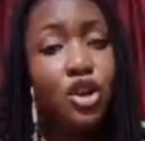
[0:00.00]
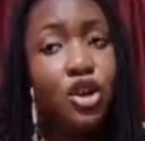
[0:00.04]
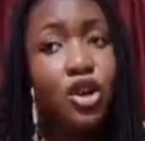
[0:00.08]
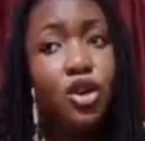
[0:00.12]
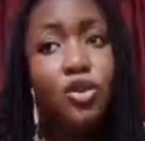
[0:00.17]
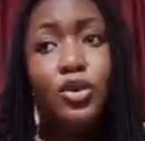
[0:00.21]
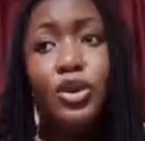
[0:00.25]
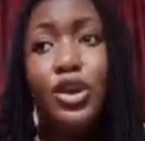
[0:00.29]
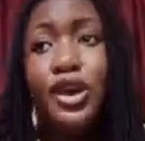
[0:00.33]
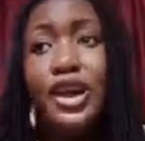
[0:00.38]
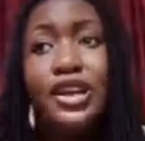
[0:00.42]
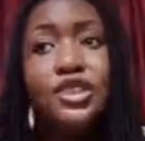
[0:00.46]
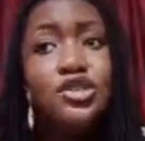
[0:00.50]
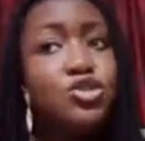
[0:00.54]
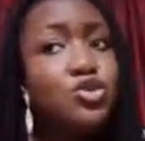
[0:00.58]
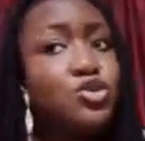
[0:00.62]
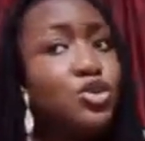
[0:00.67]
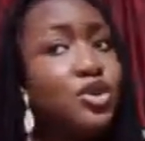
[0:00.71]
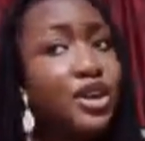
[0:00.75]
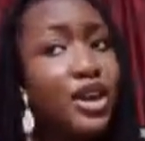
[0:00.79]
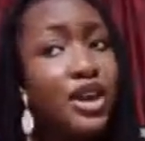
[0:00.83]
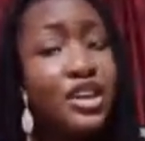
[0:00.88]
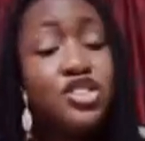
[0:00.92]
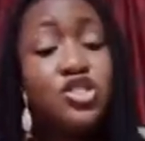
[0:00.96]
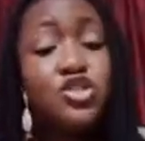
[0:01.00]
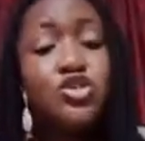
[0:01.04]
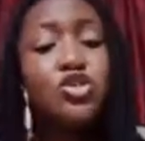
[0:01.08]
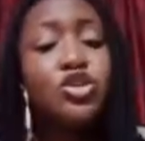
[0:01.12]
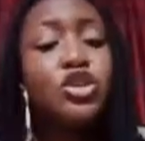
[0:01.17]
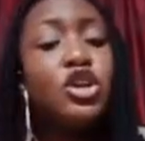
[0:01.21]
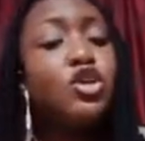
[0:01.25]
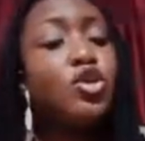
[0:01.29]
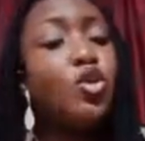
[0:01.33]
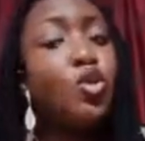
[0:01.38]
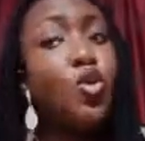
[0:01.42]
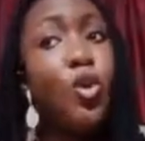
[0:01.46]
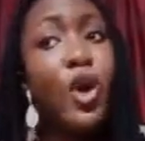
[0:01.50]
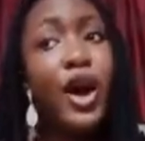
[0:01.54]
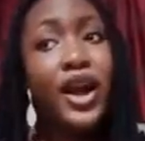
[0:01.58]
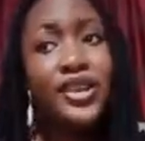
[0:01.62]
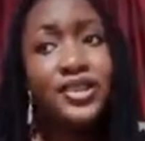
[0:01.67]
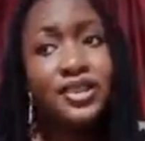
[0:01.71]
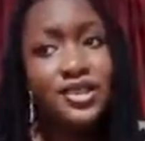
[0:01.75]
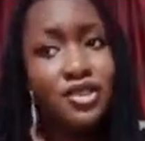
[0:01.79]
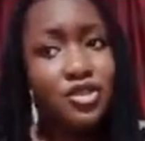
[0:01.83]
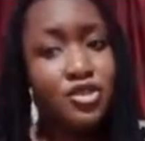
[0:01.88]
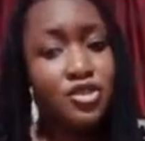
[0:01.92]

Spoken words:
we get to hear his soliloquizing.